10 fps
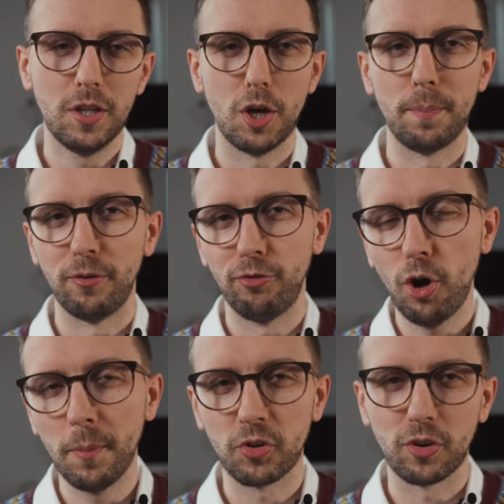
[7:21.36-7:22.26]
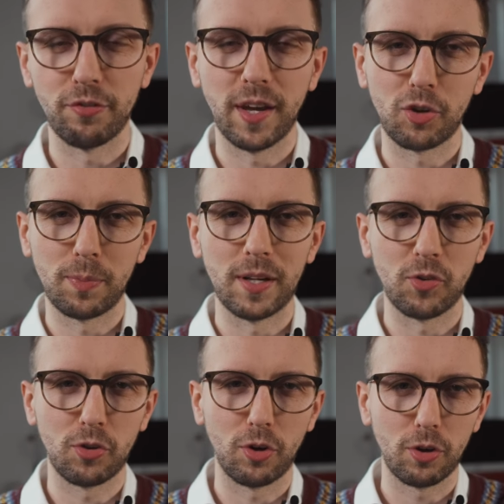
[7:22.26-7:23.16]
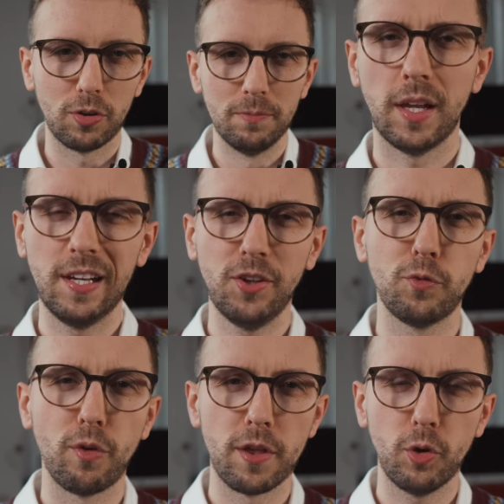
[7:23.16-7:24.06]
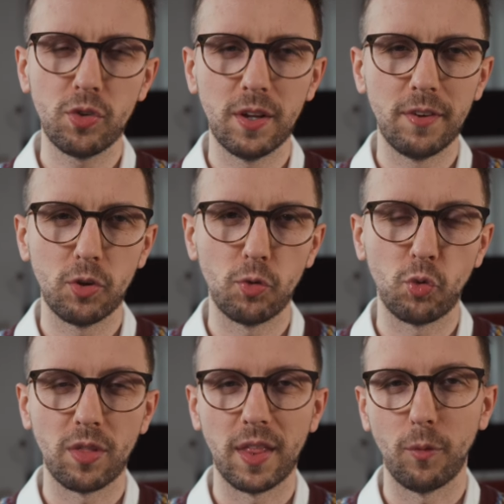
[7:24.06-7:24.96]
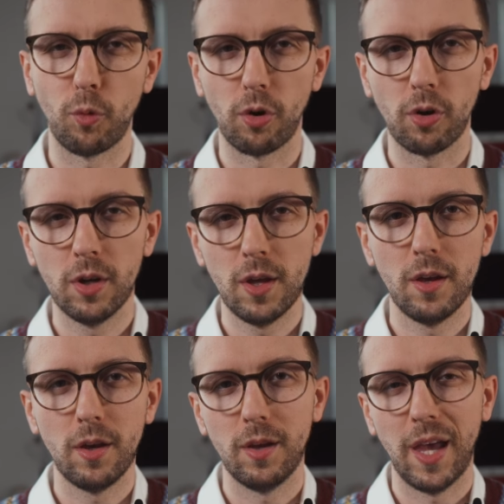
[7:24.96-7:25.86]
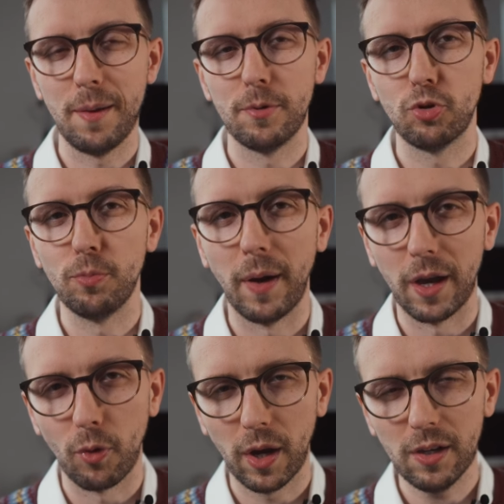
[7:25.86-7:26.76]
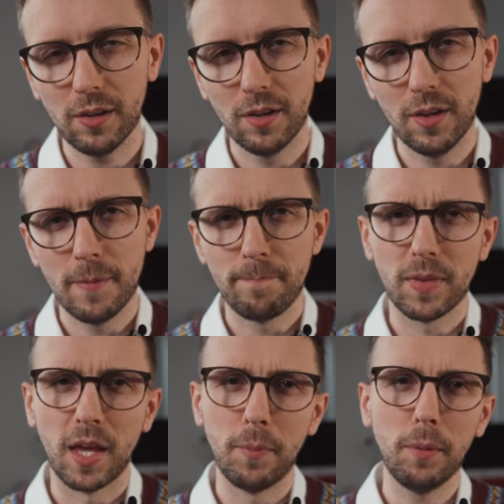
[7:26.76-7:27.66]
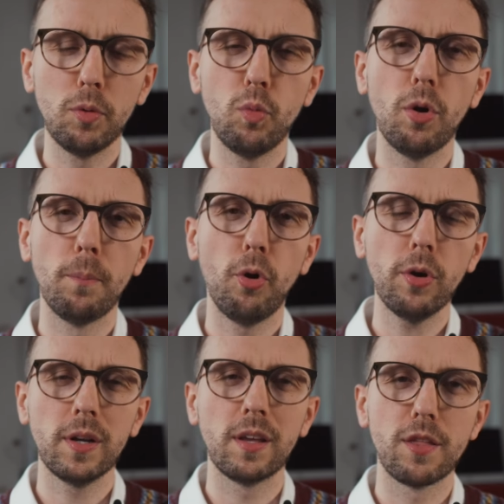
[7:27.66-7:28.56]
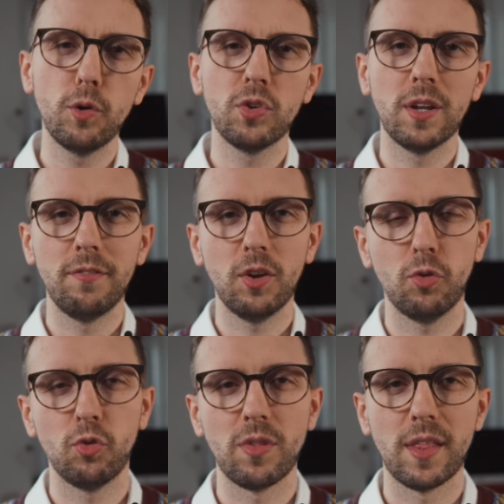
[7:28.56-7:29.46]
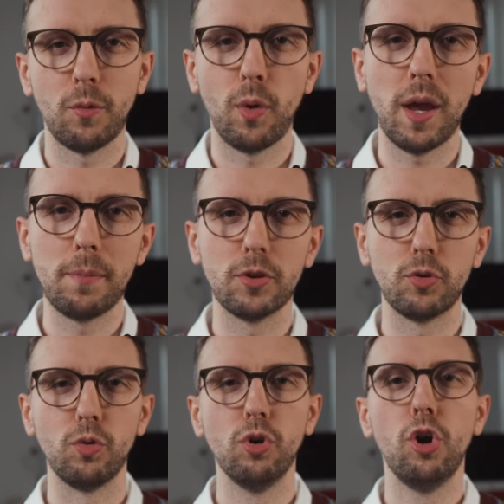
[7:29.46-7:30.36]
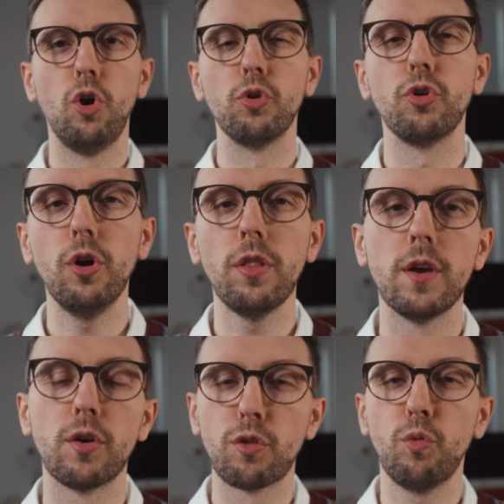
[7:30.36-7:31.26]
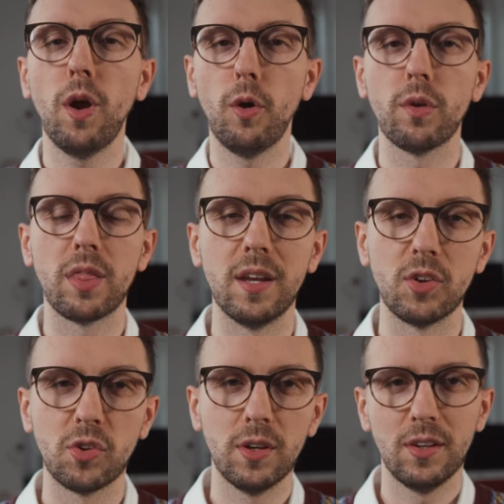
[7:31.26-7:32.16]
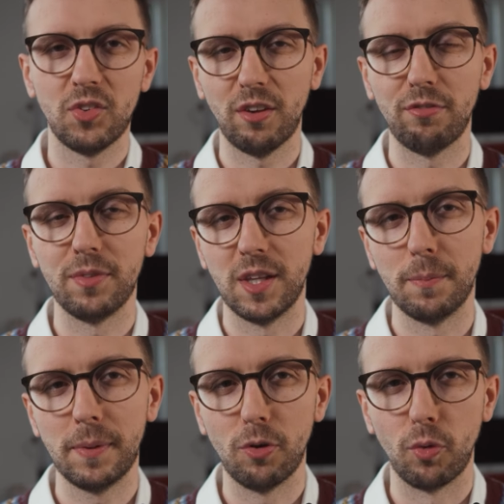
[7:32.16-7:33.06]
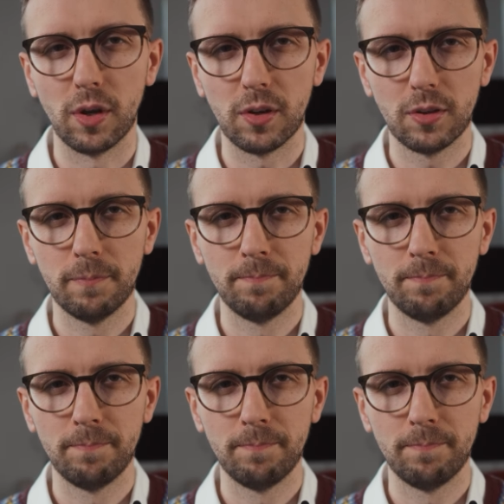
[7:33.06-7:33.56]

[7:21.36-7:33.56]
uh, performance of XPEL stock, at least for those investors that were able to buy right. And maybe more importantly, those investors that were able to hold on throughout this seven year period.